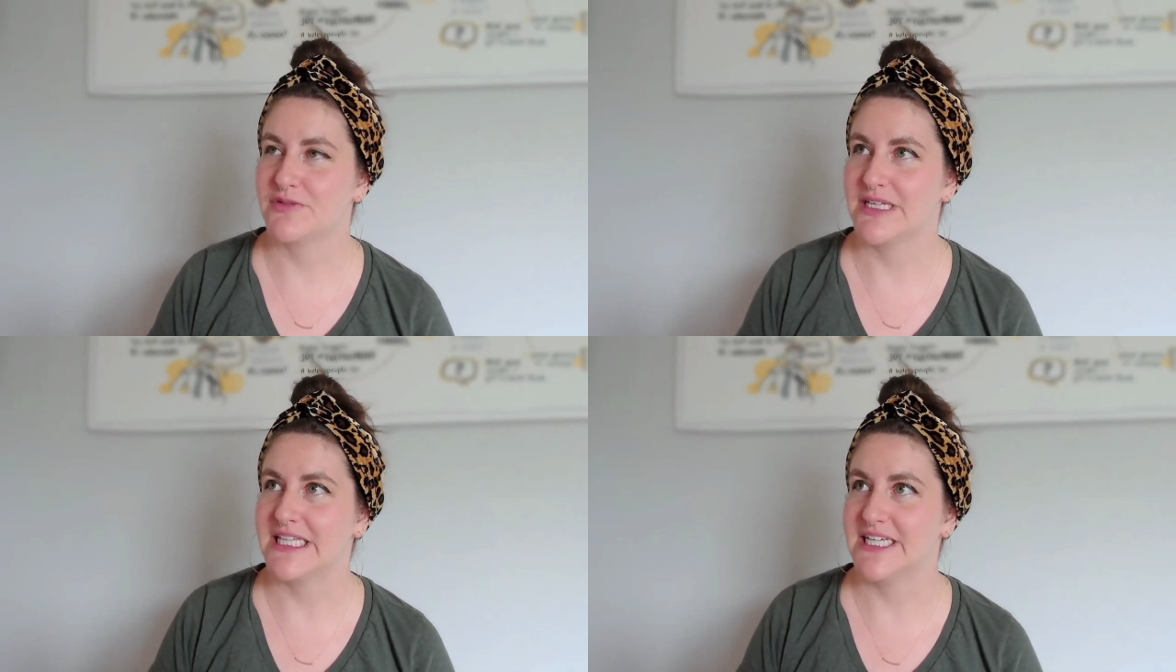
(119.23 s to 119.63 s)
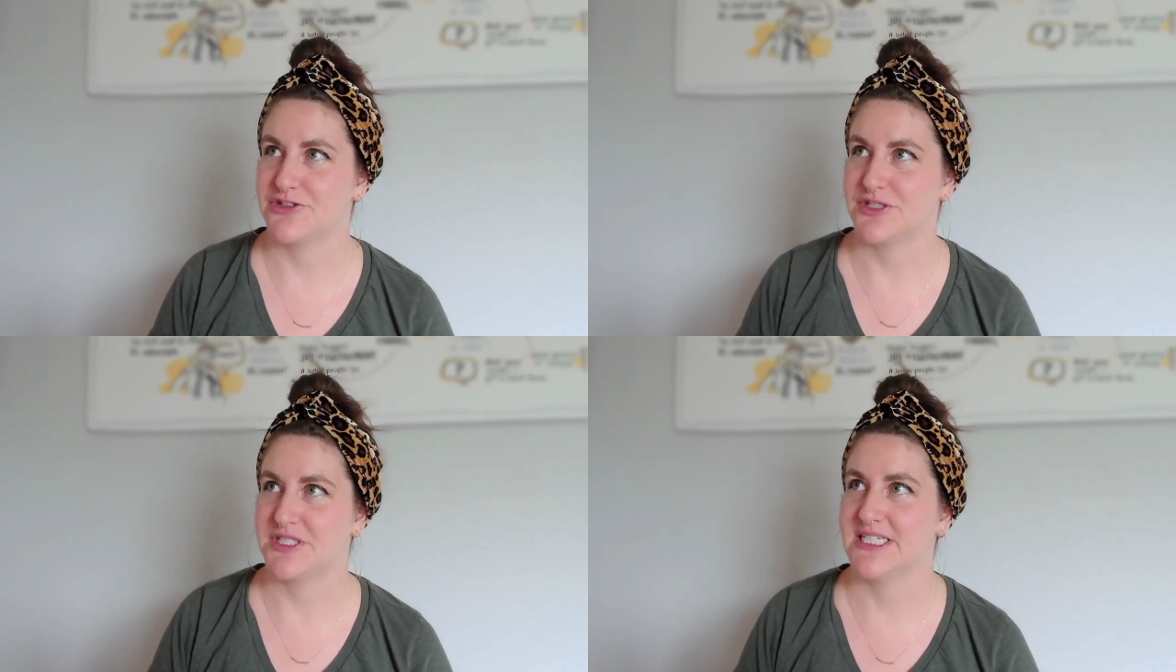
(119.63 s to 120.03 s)
really
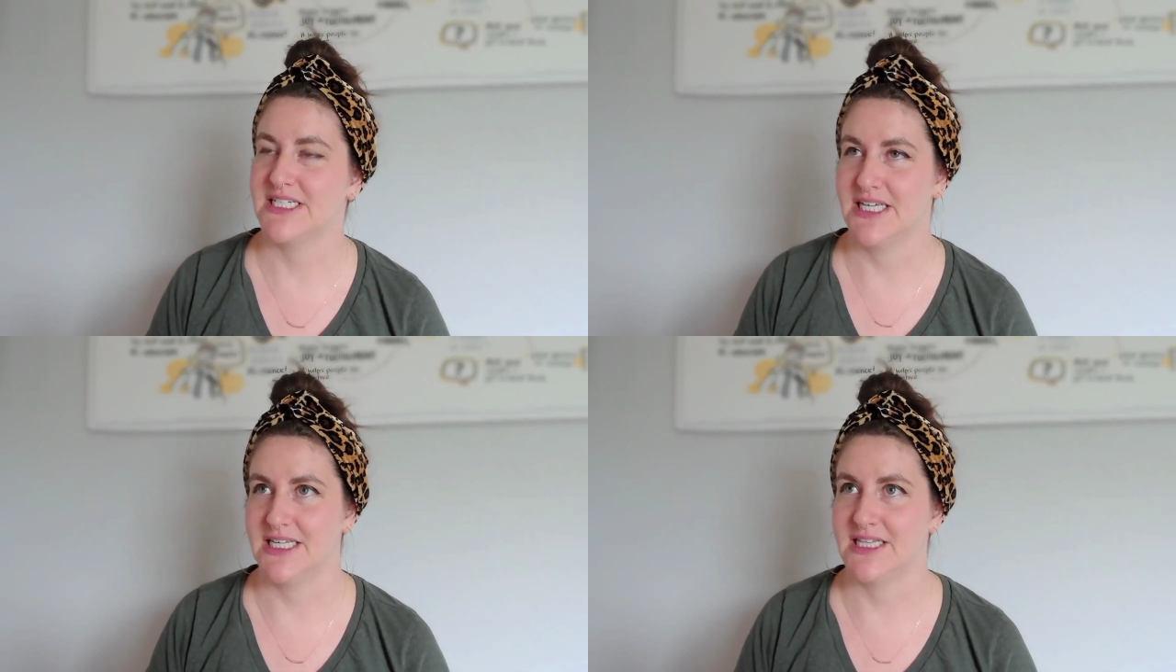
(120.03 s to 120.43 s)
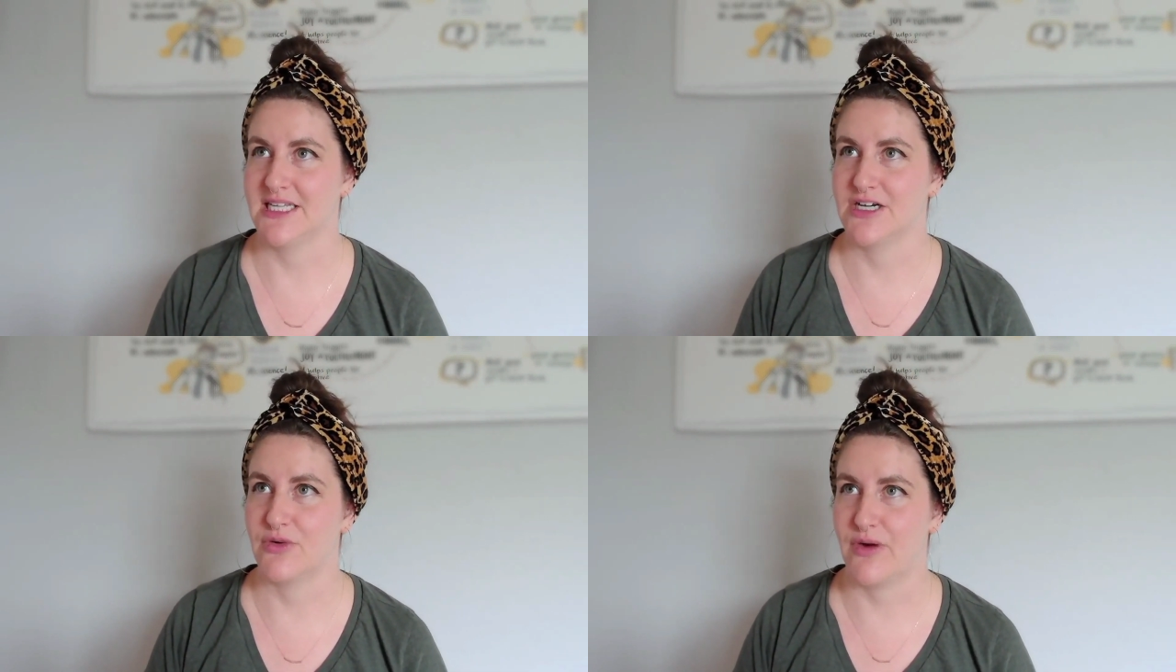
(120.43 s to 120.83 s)
interested in the
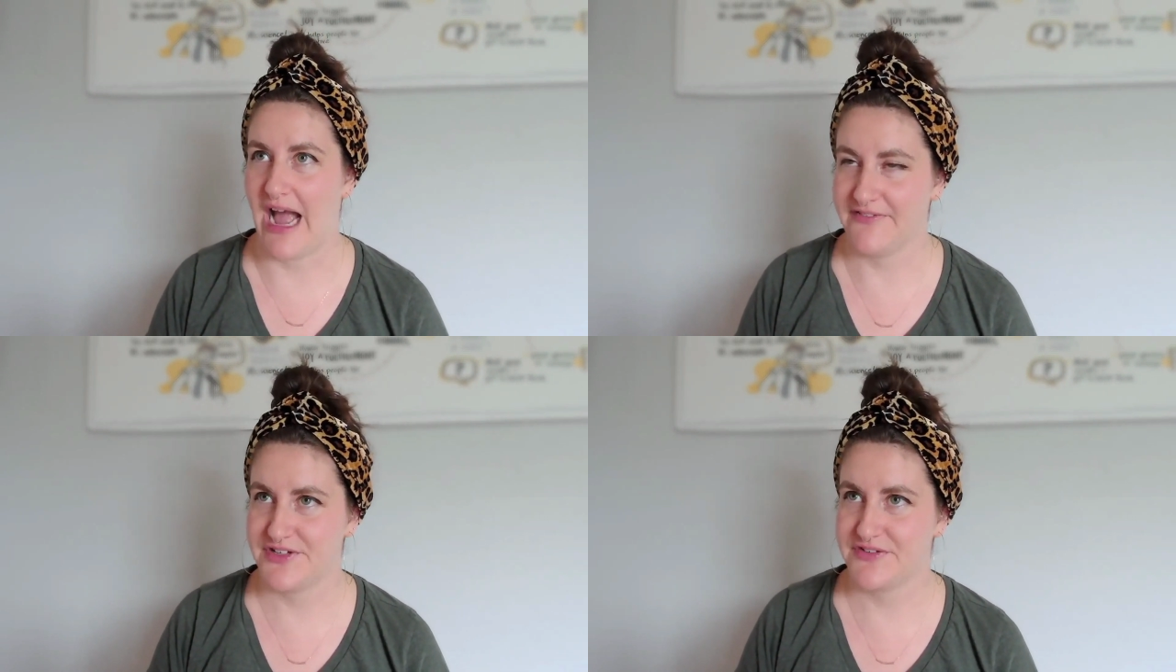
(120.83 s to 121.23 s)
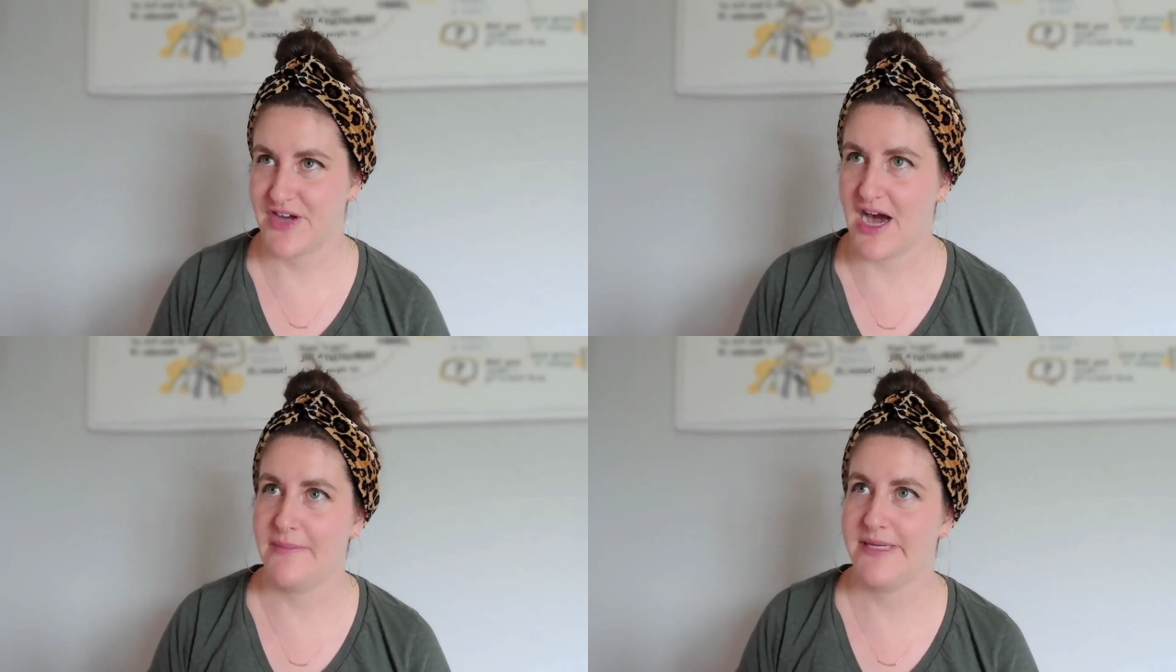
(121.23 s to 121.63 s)
craft of
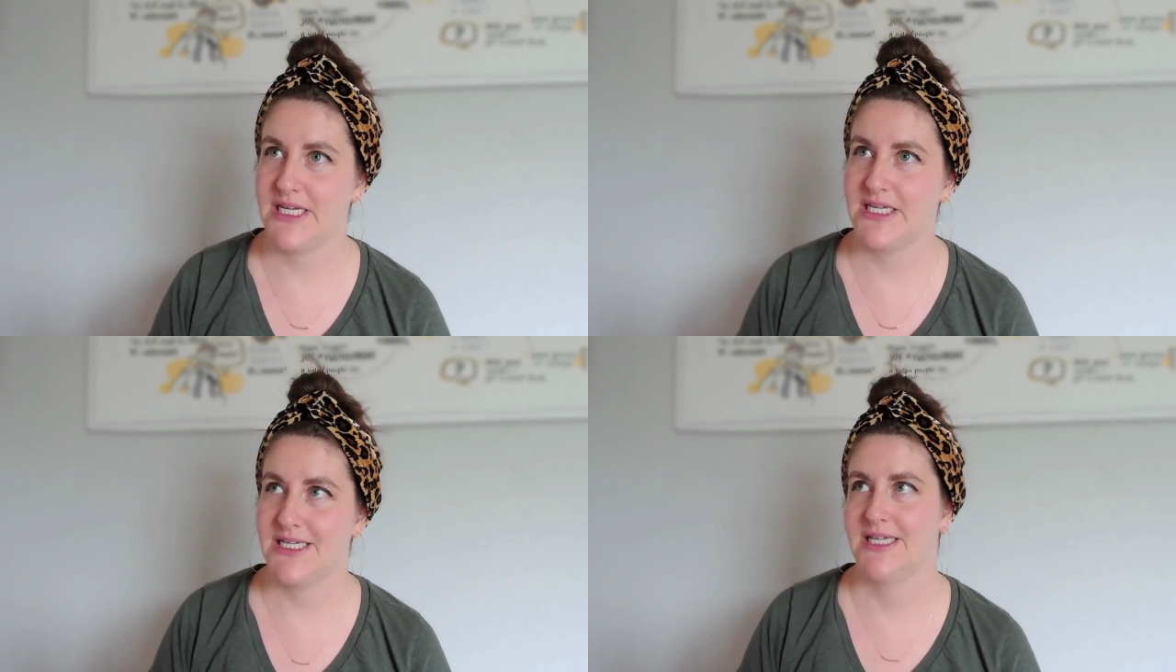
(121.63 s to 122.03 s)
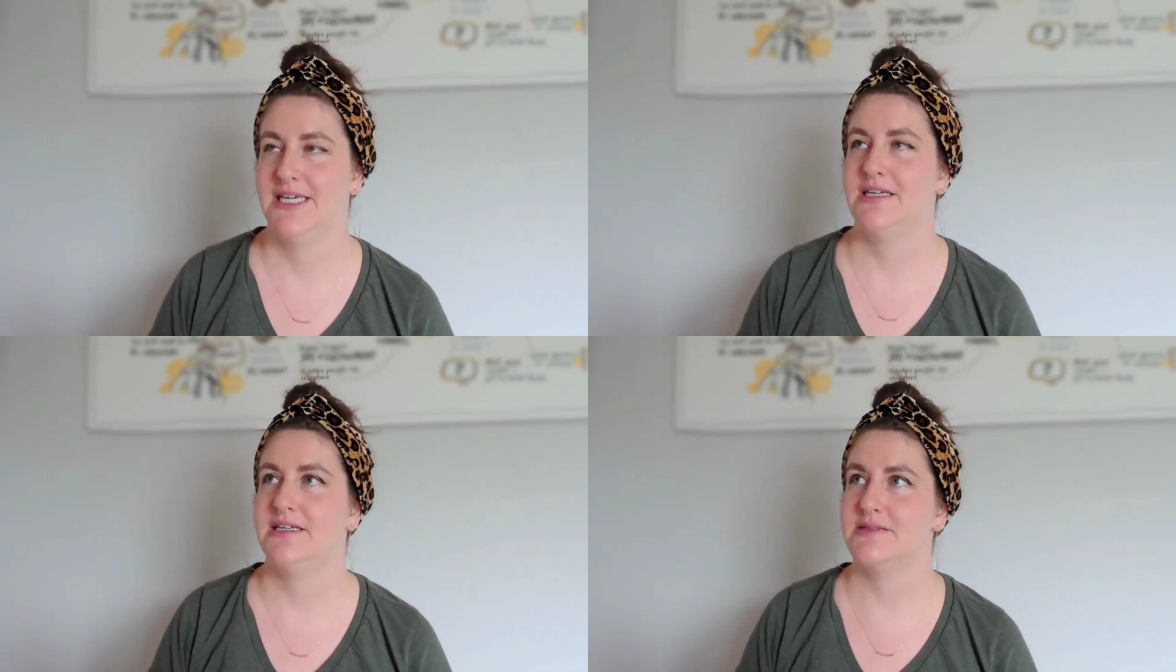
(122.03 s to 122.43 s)
comedy,
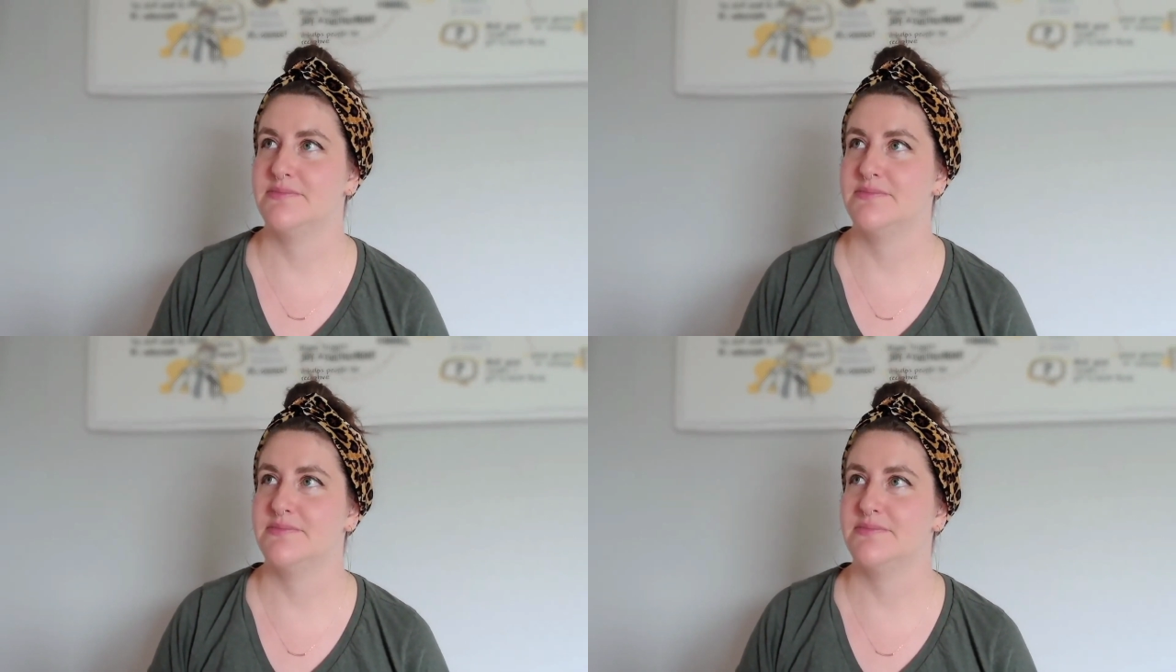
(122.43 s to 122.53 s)
is